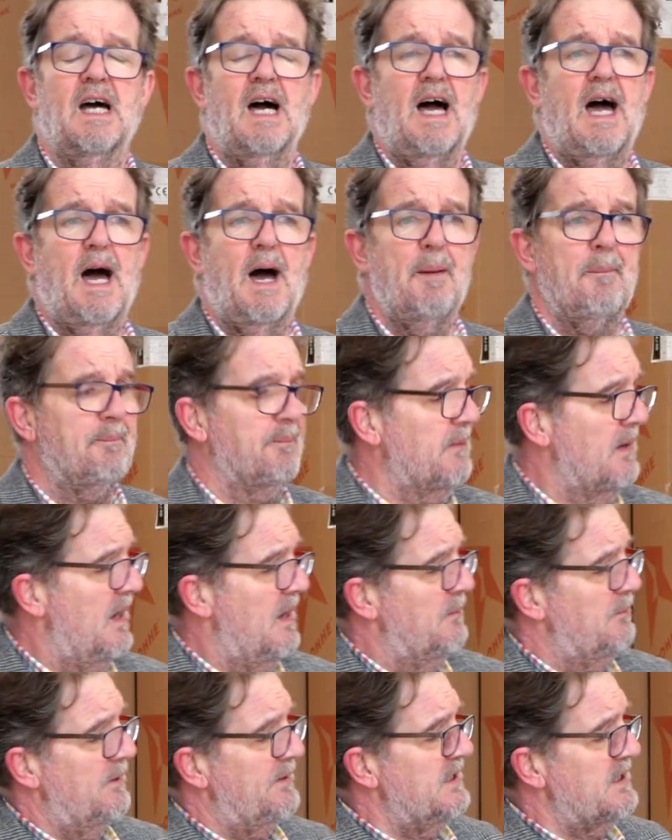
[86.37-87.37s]
But
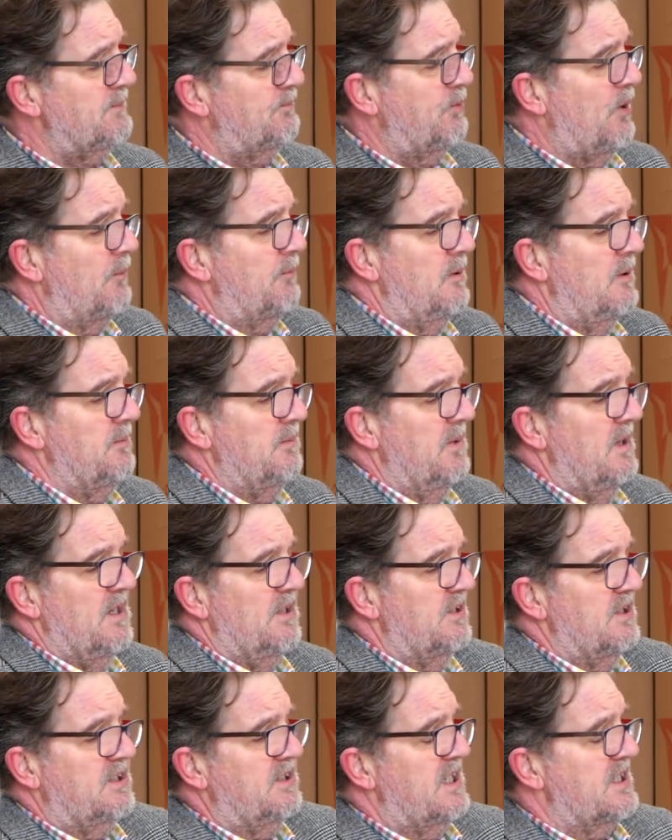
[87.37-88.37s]
this problem
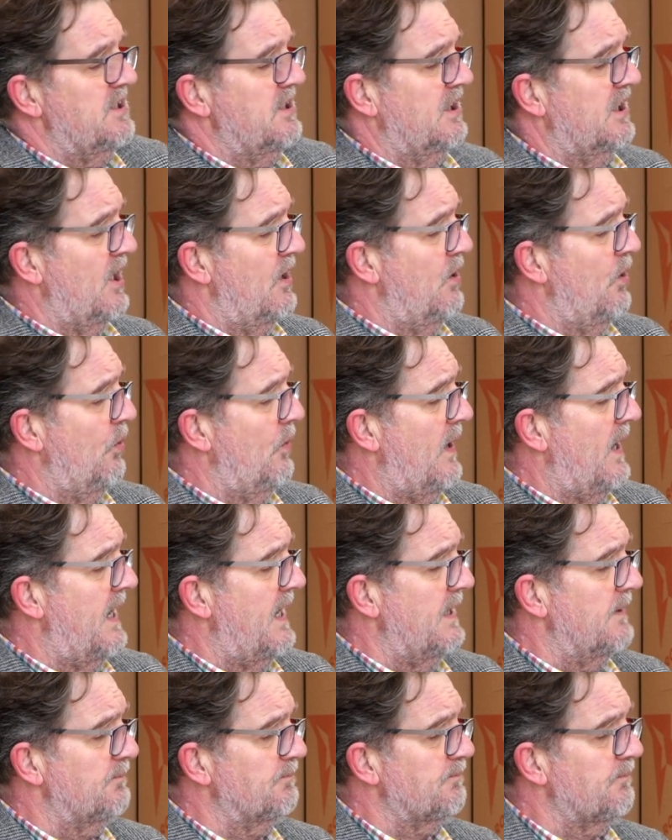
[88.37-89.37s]
just doesn't go
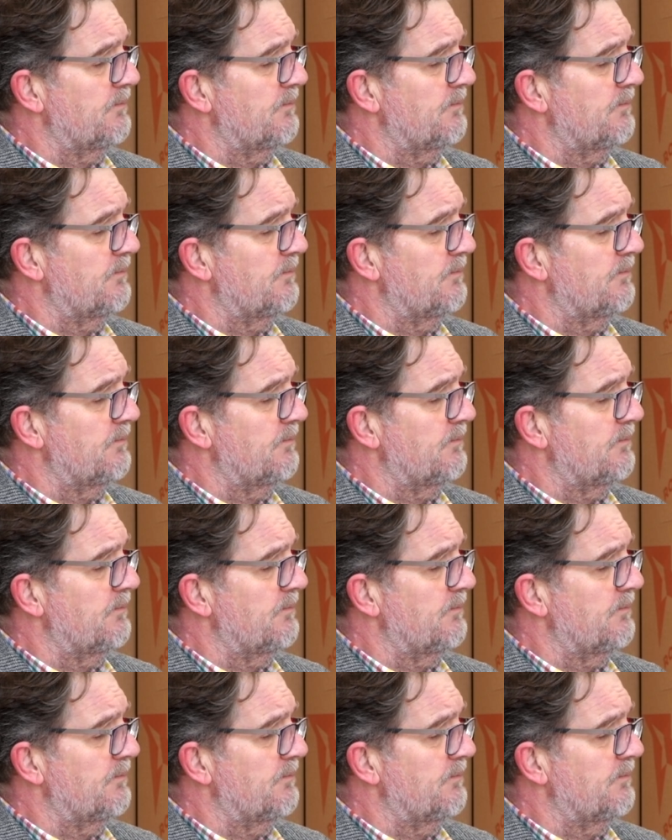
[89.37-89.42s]
away.